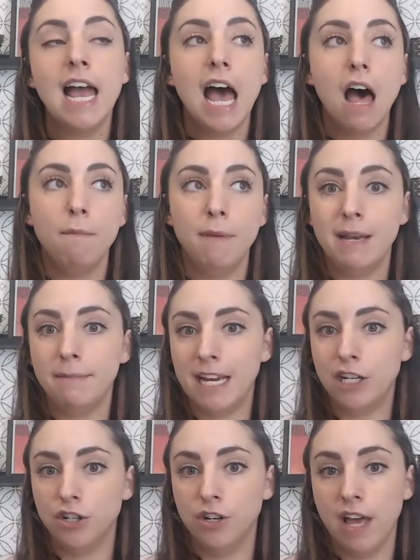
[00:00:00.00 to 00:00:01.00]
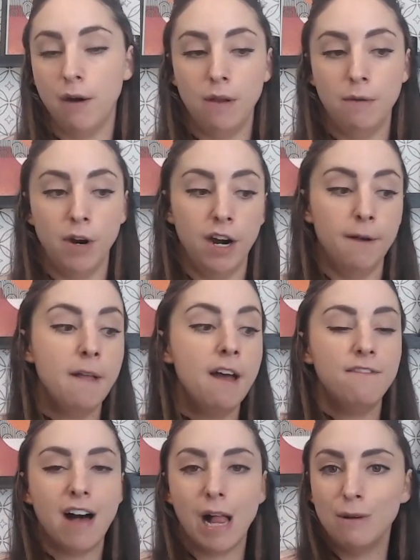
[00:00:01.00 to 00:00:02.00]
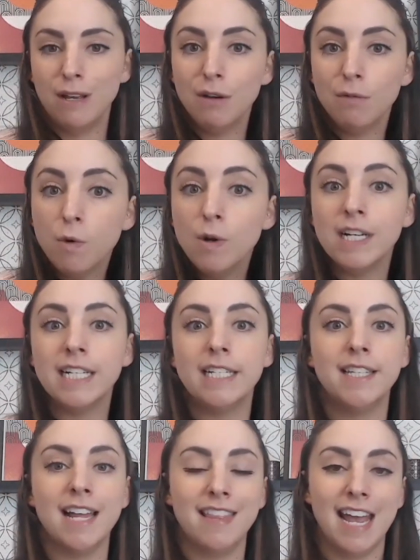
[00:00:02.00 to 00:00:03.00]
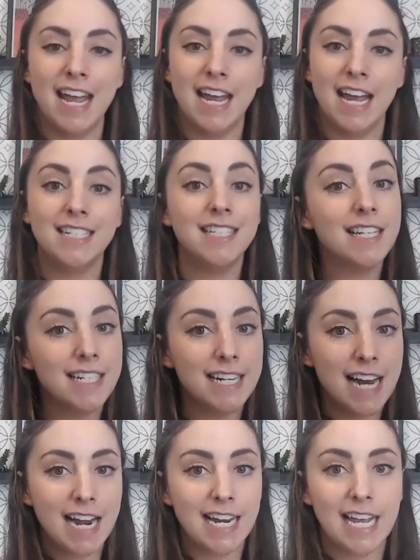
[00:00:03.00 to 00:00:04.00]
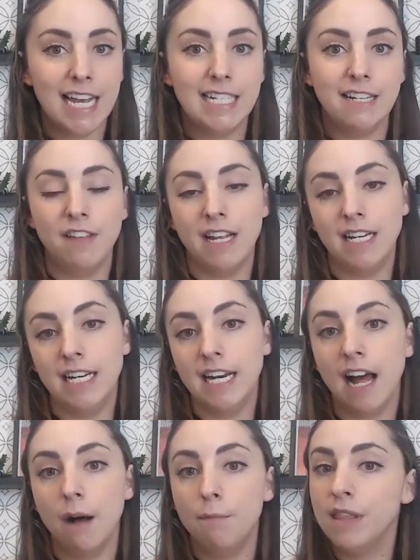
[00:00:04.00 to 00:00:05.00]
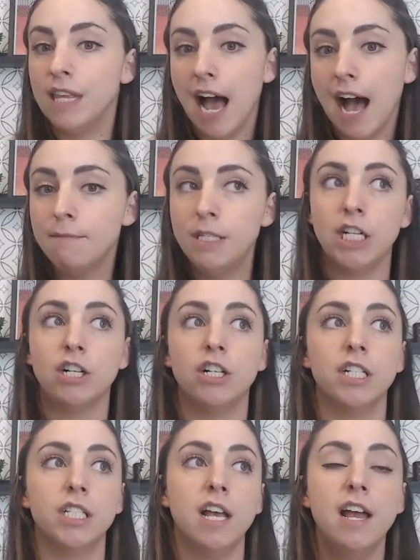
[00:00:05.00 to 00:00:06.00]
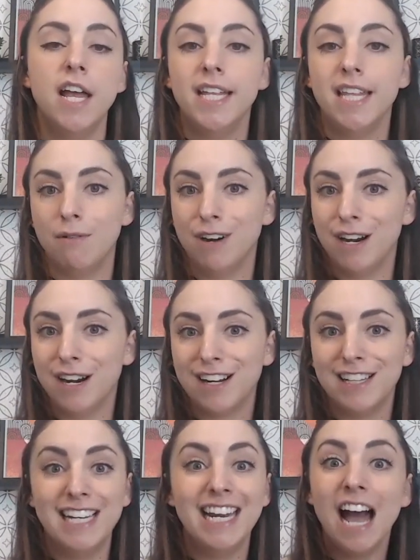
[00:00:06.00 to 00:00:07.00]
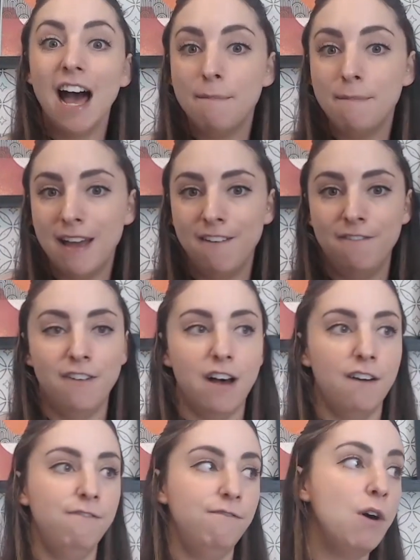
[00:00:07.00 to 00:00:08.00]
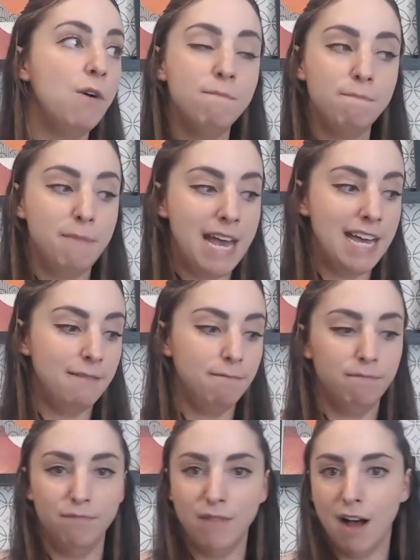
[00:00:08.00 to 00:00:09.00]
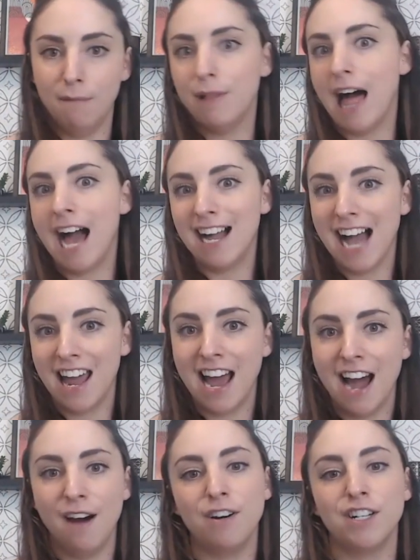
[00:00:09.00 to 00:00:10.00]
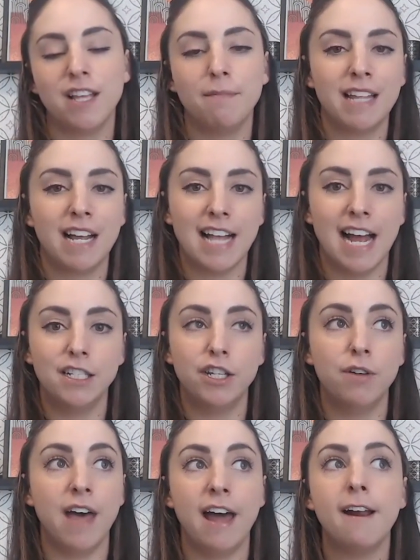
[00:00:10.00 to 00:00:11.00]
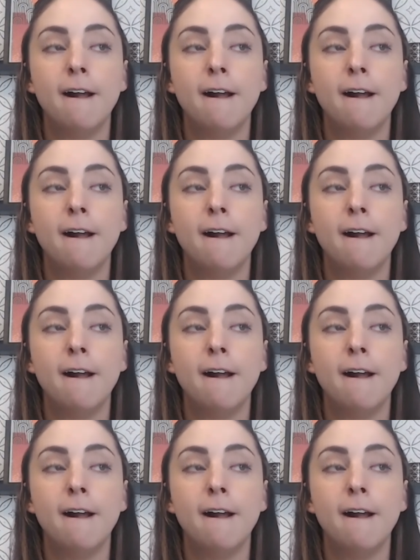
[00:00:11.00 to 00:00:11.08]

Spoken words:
helping make sure that we were following the rules, that they assisted any kids if they needed help with the obstacles. They were cleaning up if a foam pit block got out or something like that, so that